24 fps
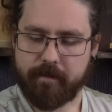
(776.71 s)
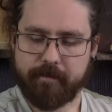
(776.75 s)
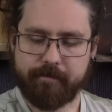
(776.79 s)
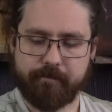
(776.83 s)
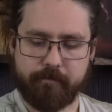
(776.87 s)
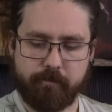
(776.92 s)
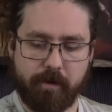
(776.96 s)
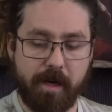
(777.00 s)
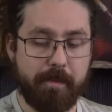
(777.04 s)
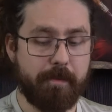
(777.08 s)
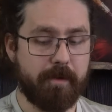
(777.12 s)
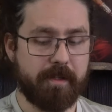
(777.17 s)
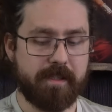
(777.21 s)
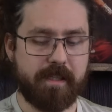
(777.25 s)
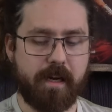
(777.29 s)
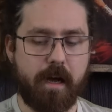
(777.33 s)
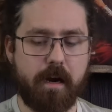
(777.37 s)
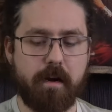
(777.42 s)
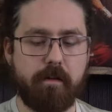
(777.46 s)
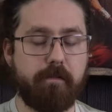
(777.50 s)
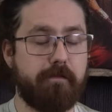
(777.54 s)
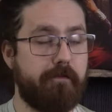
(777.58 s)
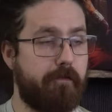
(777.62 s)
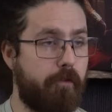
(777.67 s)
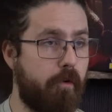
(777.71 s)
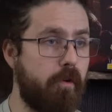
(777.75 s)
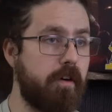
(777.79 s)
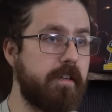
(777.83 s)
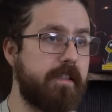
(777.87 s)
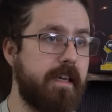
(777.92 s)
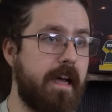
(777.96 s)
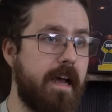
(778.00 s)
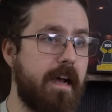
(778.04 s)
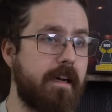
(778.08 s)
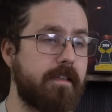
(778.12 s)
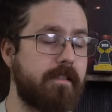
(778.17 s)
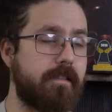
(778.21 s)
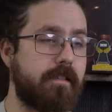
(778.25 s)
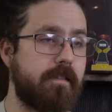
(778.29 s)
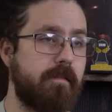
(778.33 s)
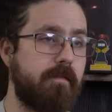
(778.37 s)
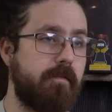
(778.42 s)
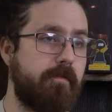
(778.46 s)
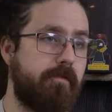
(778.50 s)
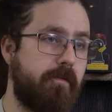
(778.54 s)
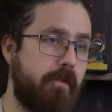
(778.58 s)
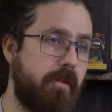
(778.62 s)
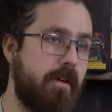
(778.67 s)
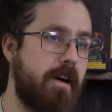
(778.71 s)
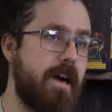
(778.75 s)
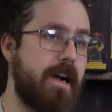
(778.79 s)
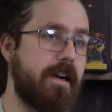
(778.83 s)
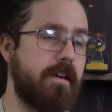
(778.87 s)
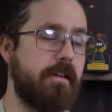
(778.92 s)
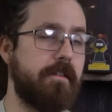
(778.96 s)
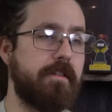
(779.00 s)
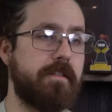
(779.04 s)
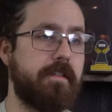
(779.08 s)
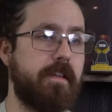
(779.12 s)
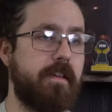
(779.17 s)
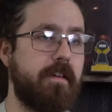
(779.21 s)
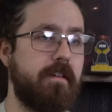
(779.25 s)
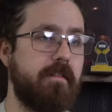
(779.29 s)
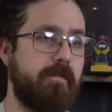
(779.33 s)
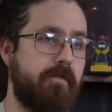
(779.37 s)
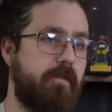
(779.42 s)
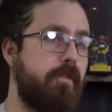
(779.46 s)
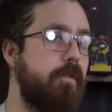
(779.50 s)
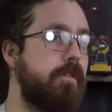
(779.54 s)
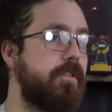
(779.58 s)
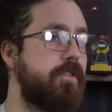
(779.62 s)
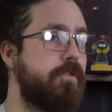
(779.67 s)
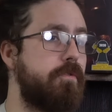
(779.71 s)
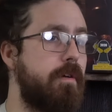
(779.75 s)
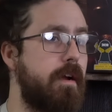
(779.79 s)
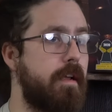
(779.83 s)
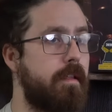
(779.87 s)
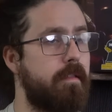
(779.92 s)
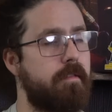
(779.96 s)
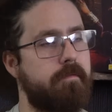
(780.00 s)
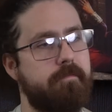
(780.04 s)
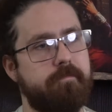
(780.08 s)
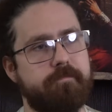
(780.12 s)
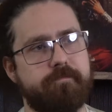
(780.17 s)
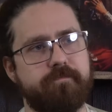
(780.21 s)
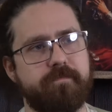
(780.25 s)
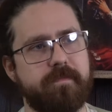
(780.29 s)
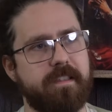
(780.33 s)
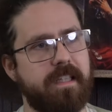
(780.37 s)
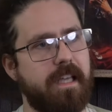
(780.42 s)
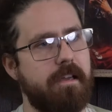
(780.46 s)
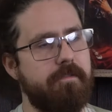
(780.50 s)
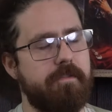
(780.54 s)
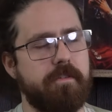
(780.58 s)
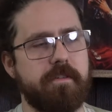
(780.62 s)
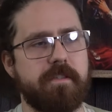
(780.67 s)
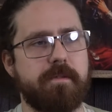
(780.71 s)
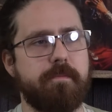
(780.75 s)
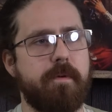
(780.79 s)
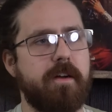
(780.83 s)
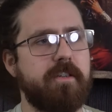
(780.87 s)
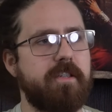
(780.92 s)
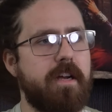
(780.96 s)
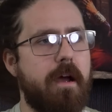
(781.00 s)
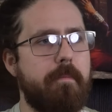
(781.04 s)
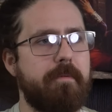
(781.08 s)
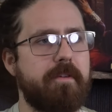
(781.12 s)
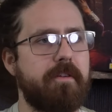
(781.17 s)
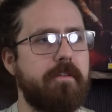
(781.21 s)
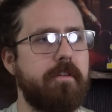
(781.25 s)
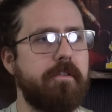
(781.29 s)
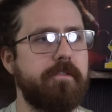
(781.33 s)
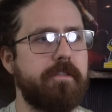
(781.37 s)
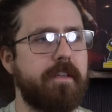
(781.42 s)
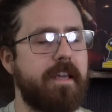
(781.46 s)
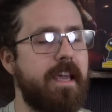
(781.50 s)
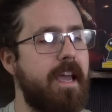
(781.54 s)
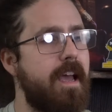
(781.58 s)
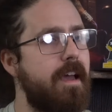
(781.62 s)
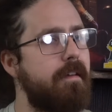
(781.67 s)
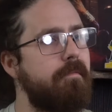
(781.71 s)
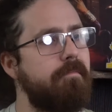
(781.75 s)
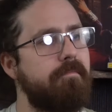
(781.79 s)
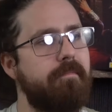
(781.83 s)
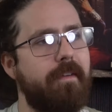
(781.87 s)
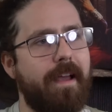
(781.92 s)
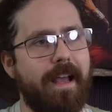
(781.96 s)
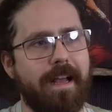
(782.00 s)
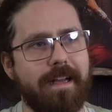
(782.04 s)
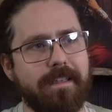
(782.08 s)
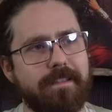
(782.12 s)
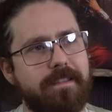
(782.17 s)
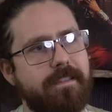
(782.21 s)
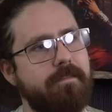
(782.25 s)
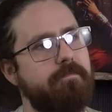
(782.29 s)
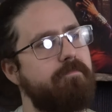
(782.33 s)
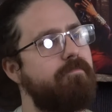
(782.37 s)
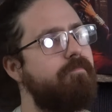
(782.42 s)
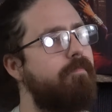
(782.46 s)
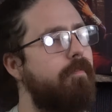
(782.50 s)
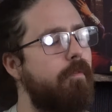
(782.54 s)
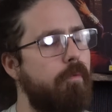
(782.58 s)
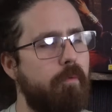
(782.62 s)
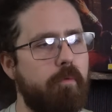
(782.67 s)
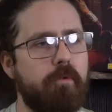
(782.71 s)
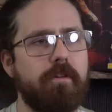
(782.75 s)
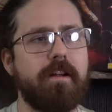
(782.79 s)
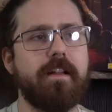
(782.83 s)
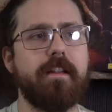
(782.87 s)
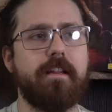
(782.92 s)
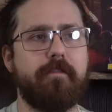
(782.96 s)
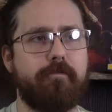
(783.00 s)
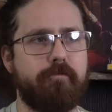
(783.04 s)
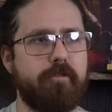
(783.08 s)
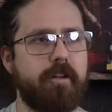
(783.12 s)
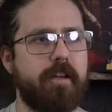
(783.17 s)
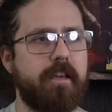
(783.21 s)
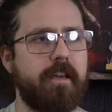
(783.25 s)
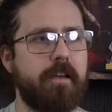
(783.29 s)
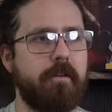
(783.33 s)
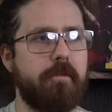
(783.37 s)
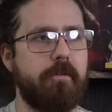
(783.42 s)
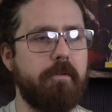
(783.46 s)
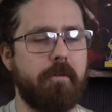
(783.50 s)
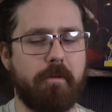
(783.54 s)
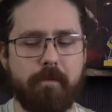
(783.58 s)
Rainbow Katana, 4 attacks, 4 accuracy, 4 strength. Gives you as much opportunity as you can. It's really freaking cool.